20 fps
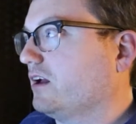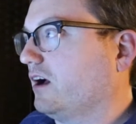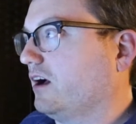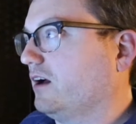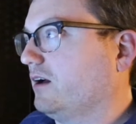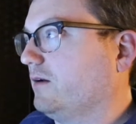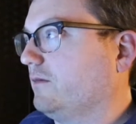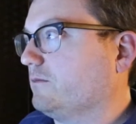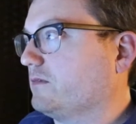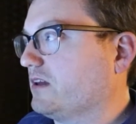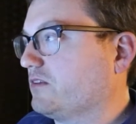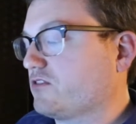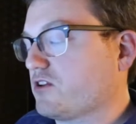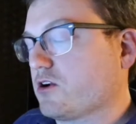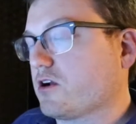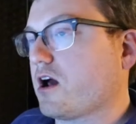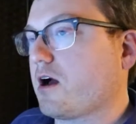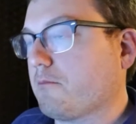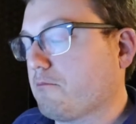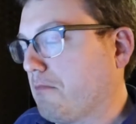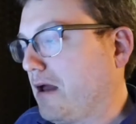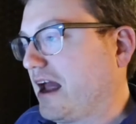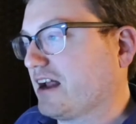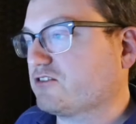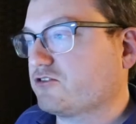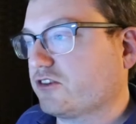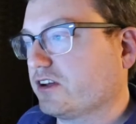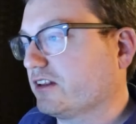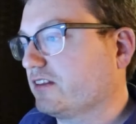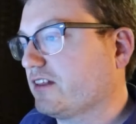if they're not
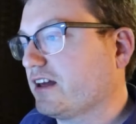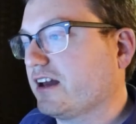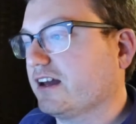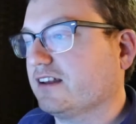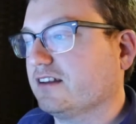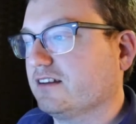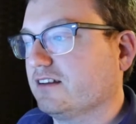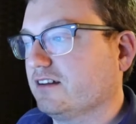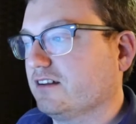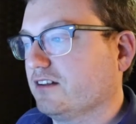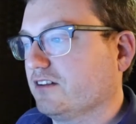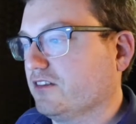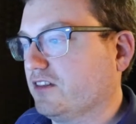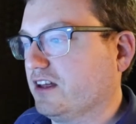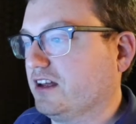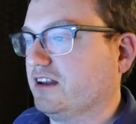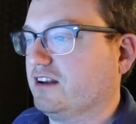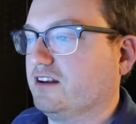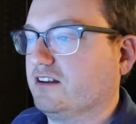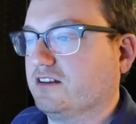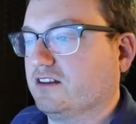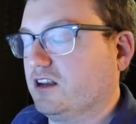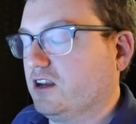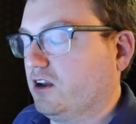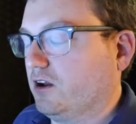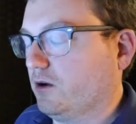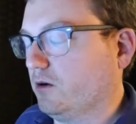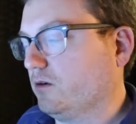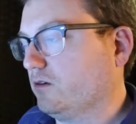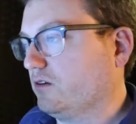matching that, then, you
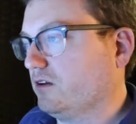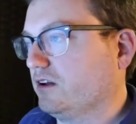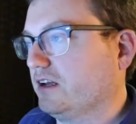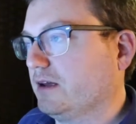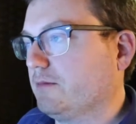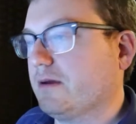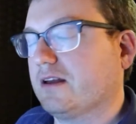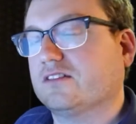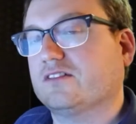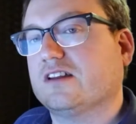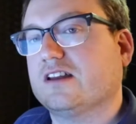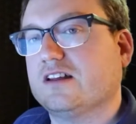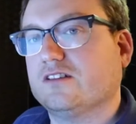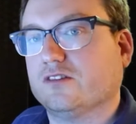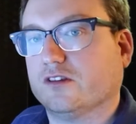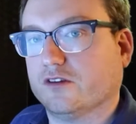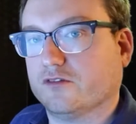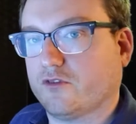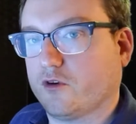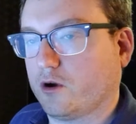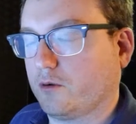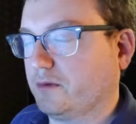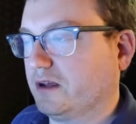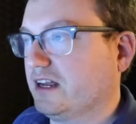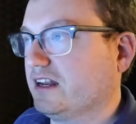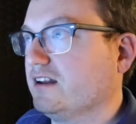know, it makes it easy for me.